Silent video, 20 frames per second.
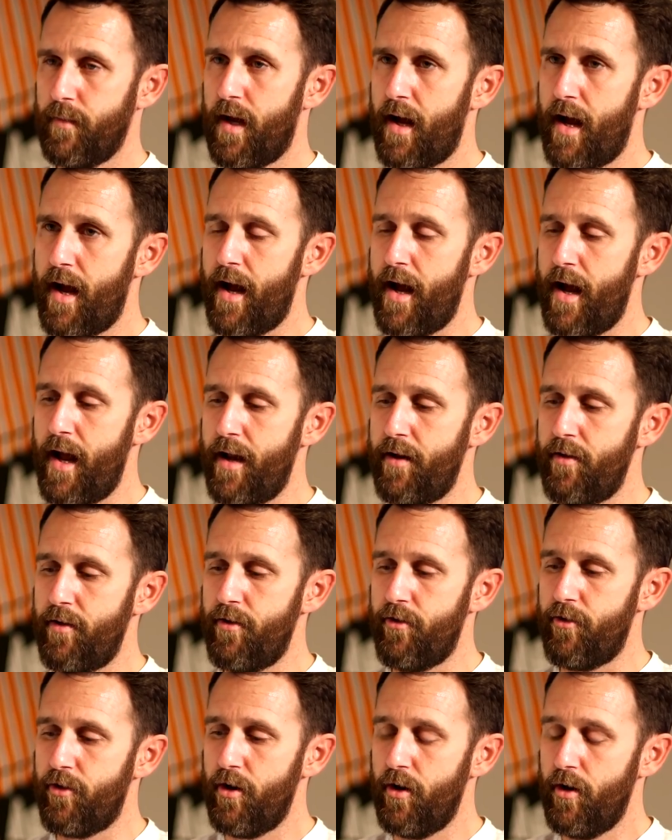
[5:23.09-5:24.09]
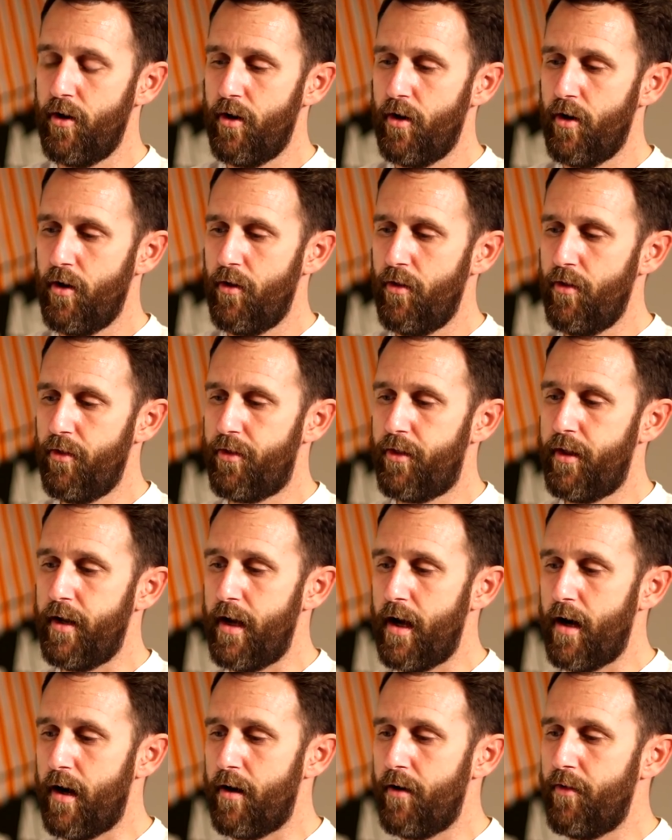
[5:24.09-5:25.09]
and
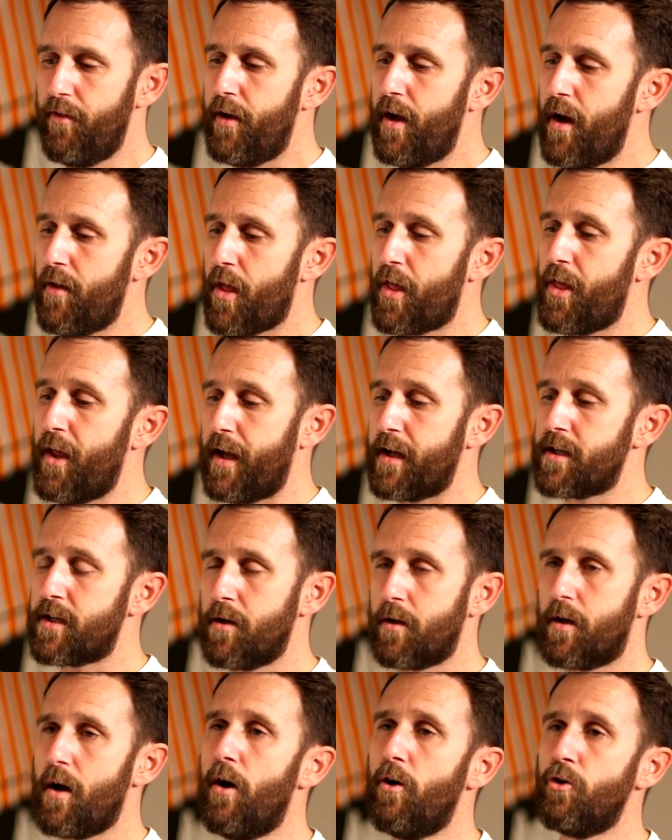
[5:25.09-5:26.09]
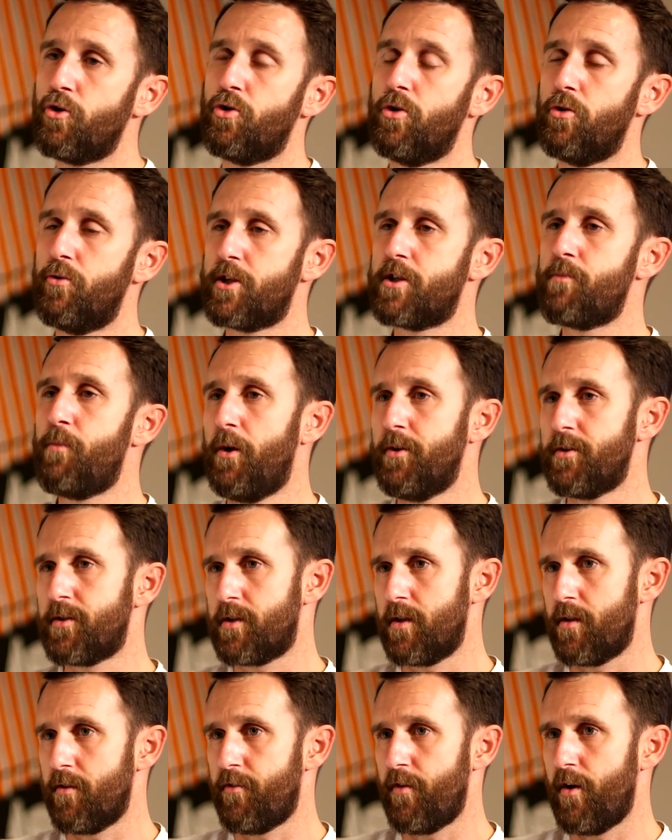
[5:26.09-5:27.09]
the, uh, the other thing is the cultural response
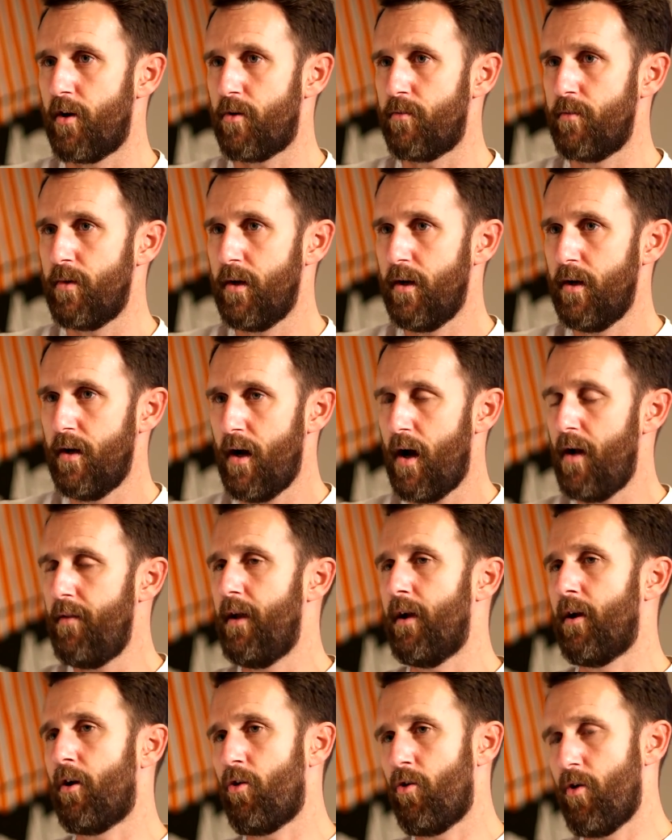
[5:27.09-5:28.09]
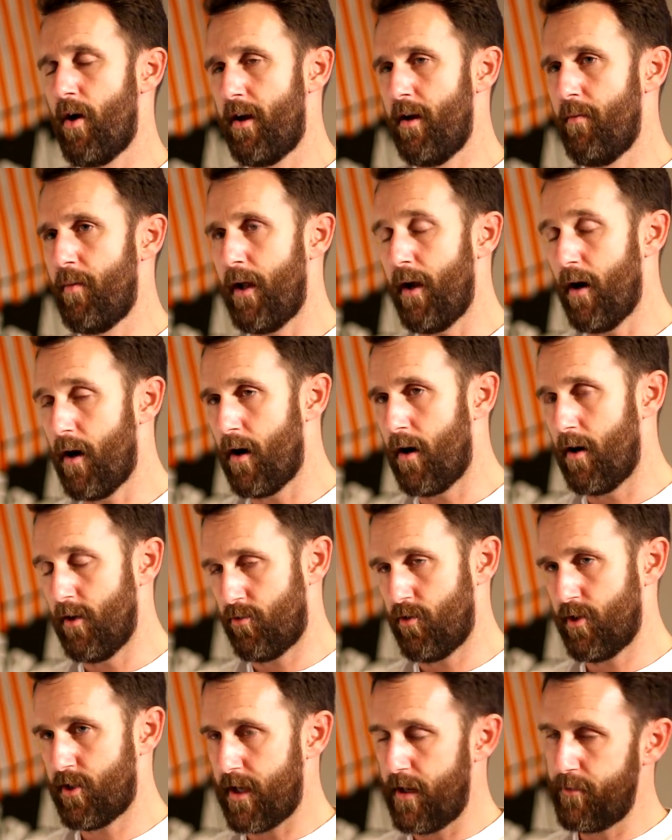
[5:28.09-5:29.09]
to the film and the incredibly harsh
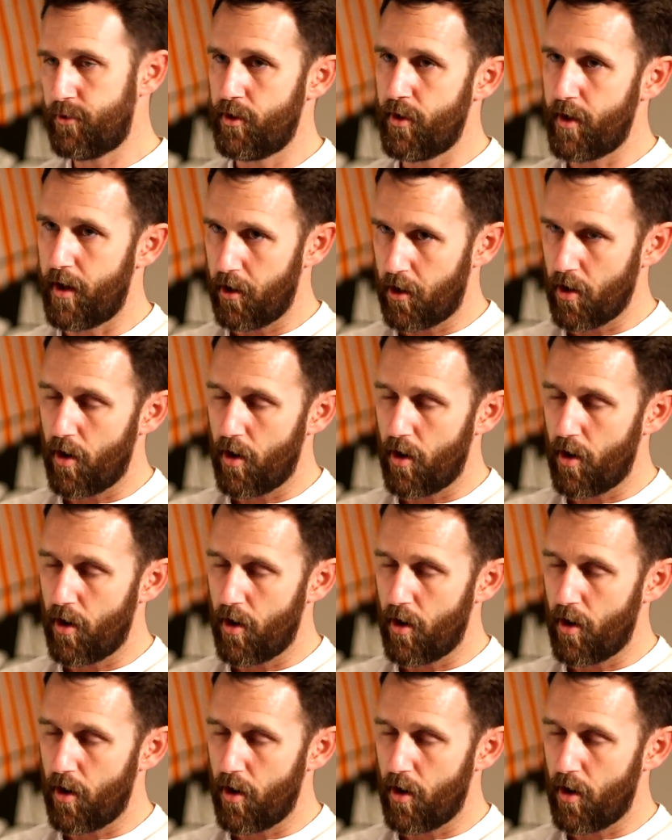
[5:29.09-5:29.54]
reception that it